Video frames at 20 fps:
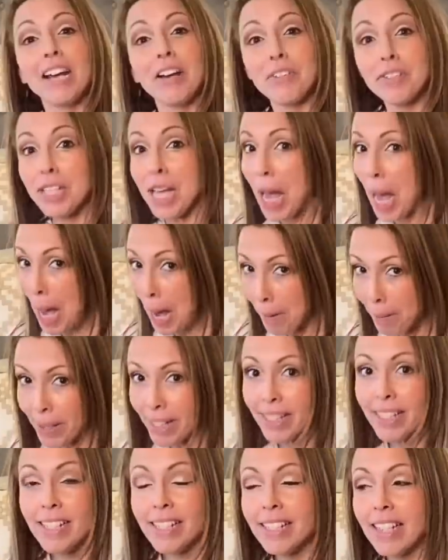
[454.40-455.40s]
I was
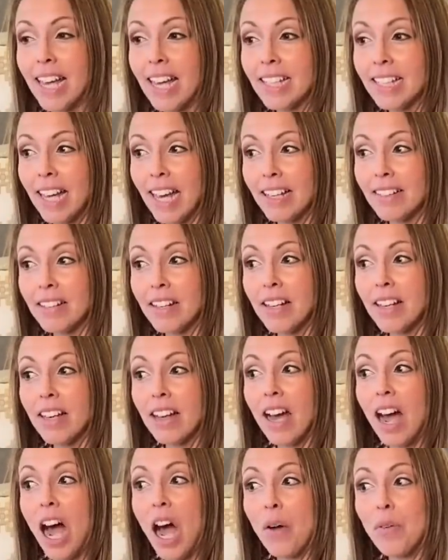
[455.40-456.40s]
happy to say that
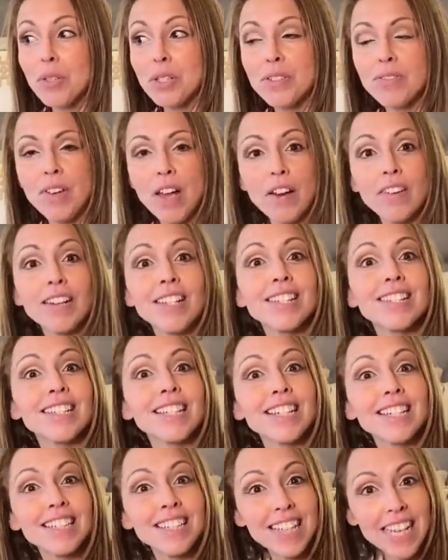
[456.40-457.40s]
I was very
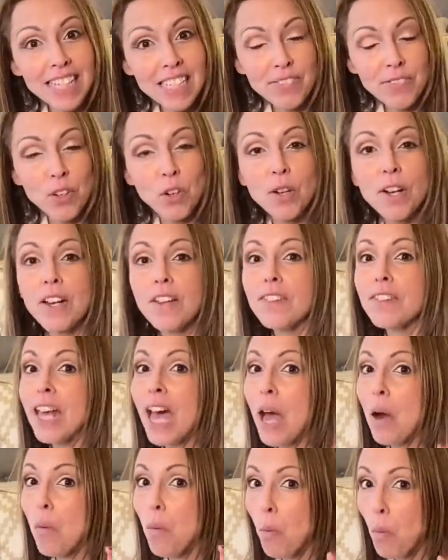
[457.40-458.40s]
successful in
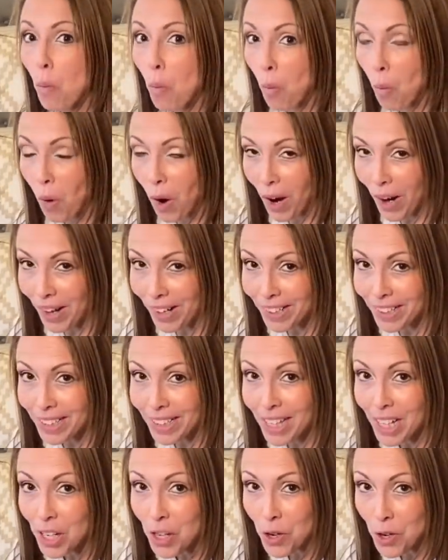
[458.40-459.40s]
that one